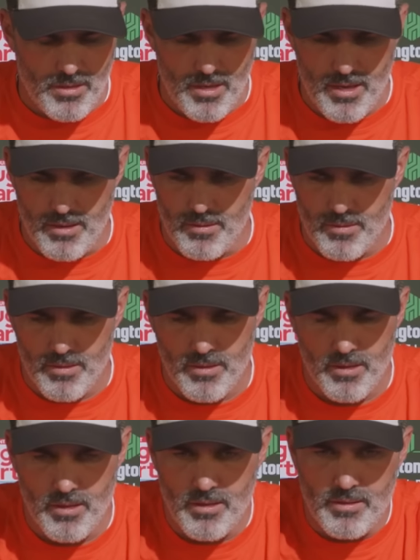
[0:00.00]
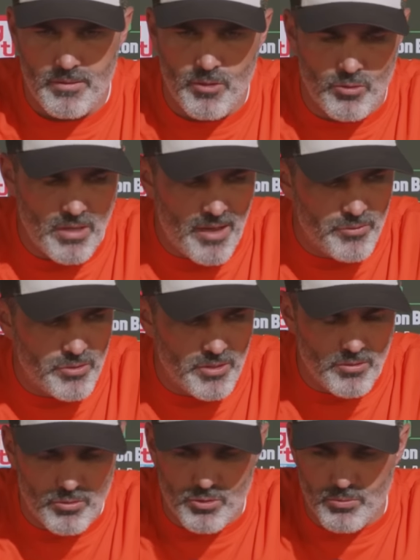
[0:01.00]
played? Yeah, obviously
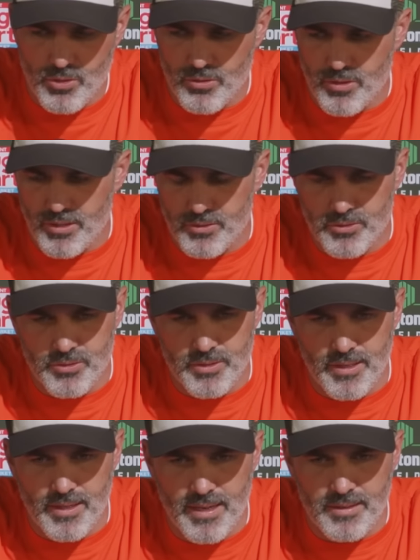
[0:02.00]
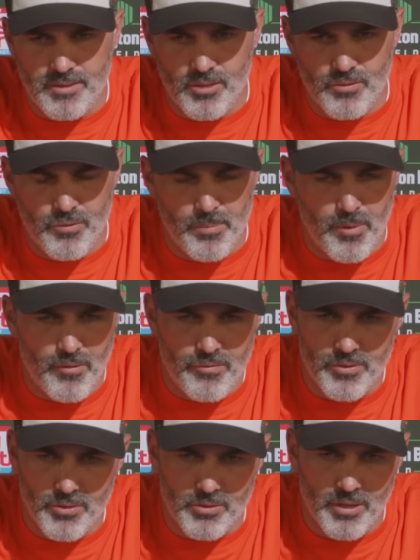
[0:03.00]
there were some good things out there on the football
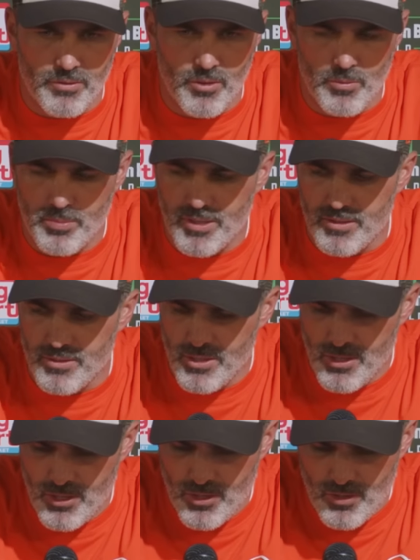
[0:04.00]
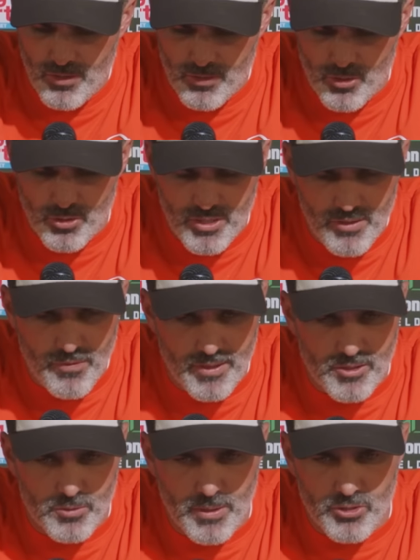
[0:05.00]
field. I thought we played good
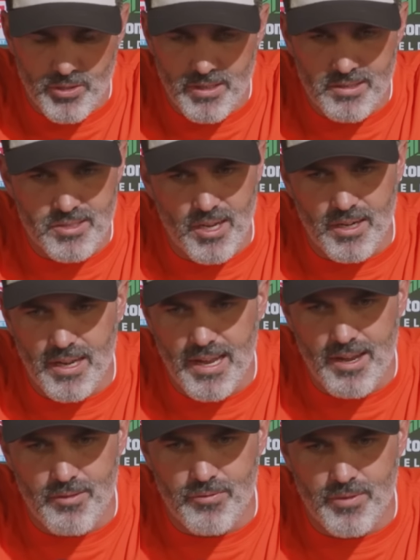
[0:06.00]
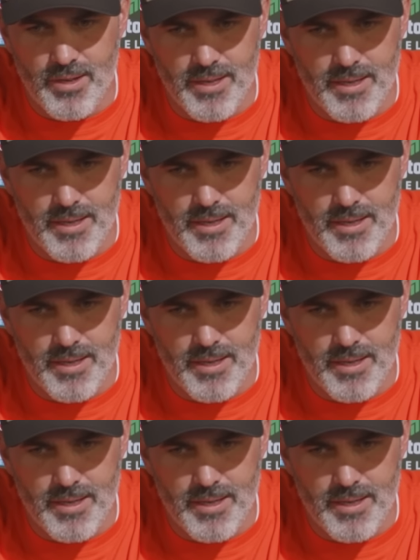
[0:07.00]
defense, especially in that second half.